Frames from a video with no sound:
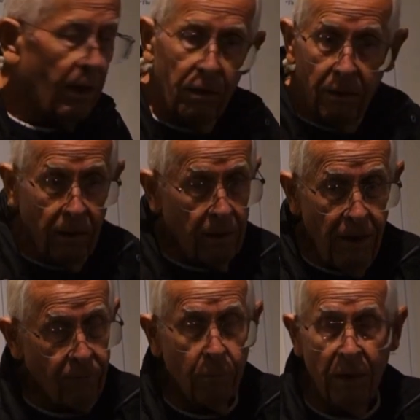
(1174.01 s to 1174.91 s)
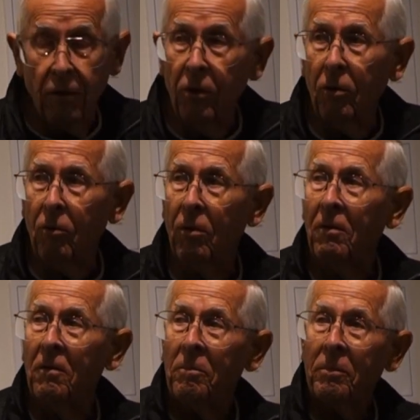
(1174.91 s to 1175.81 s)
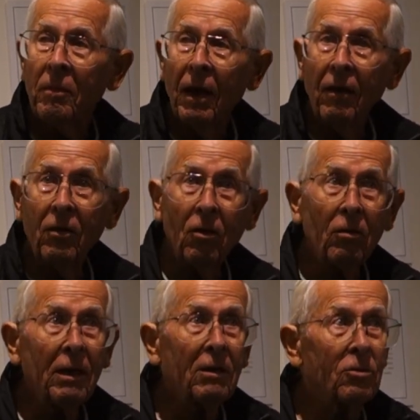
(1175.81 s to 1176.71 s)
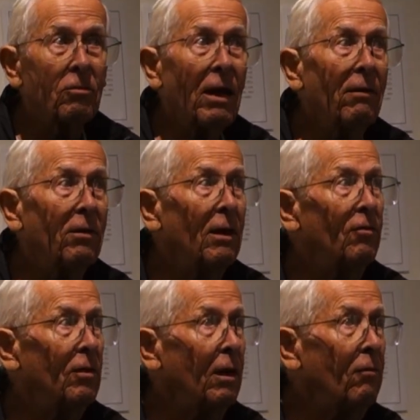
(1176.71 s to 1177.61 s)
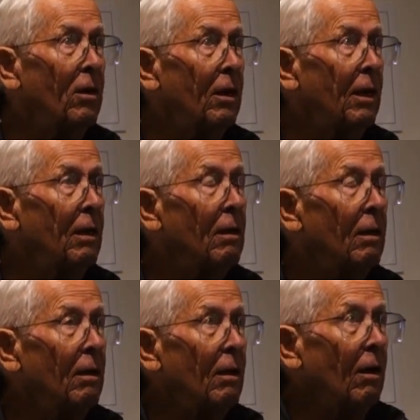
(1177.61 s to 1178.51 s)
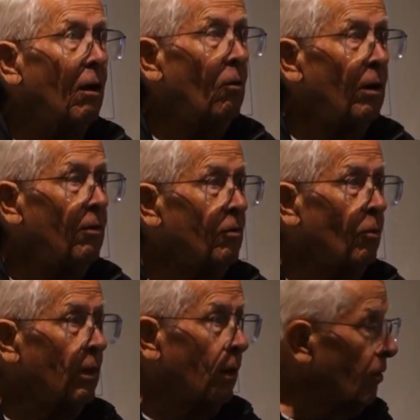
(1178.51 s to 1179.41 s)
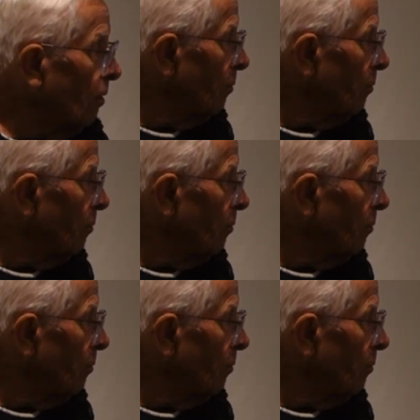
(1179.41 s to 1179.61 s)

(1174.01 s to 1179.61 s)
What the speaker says: and it didn't have to be new. And the only extravagance he ever did was when the little